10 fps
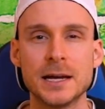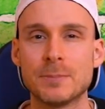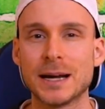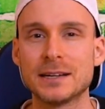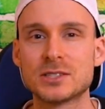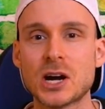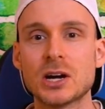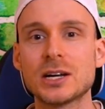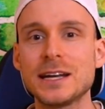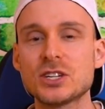by a
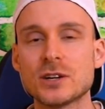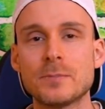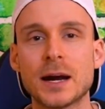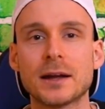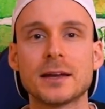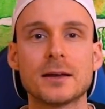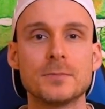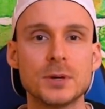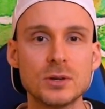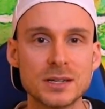Turkish American
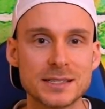computer